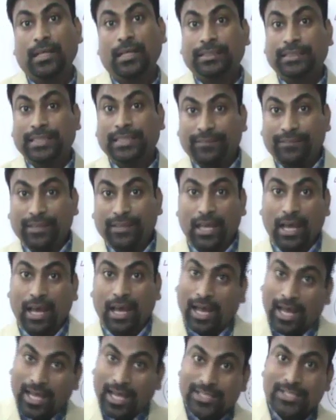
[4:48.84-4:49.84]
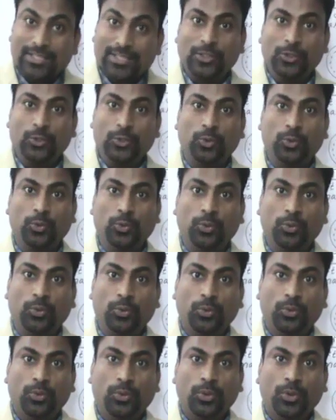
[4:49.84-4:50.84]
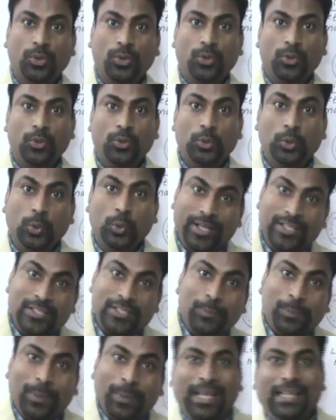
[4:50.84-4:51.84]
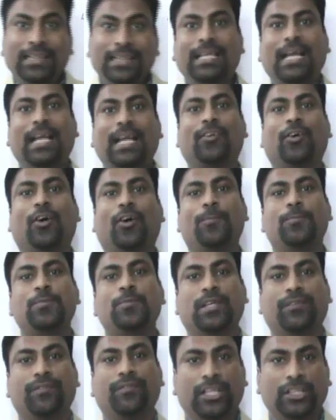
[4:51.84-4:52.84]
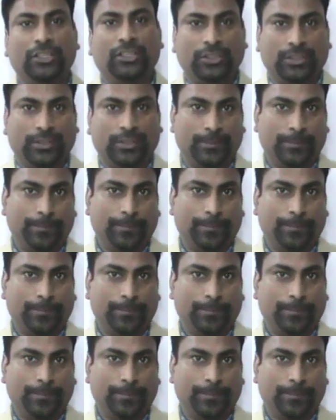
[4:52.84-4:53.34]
they will ask you to explain that observation.